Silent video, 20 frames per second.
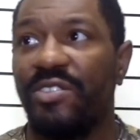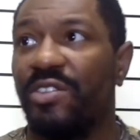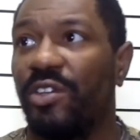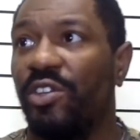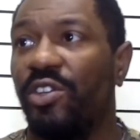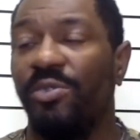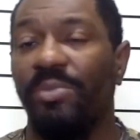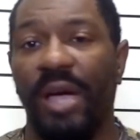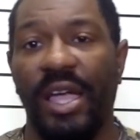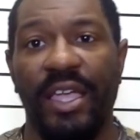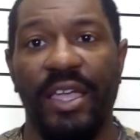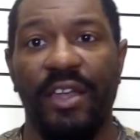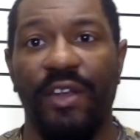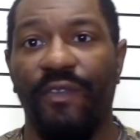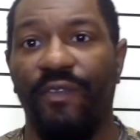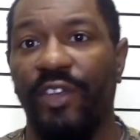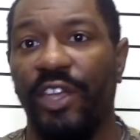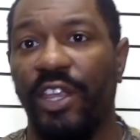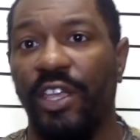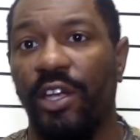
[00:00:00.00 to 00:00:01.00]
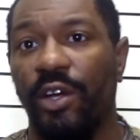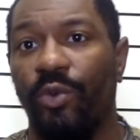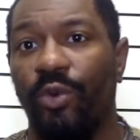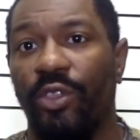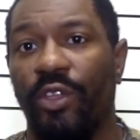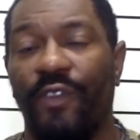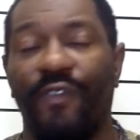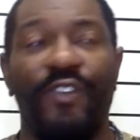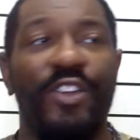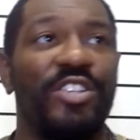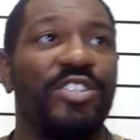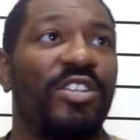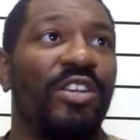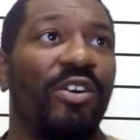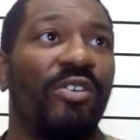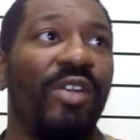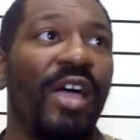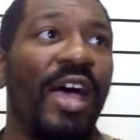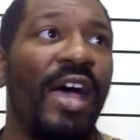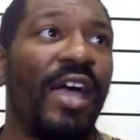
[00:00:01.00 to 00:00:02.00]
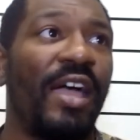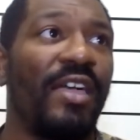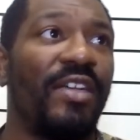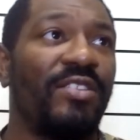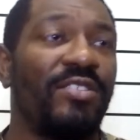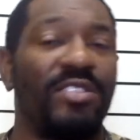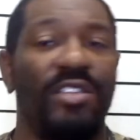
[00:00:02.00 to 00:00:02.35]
so you might get a video where they're fishing on ice,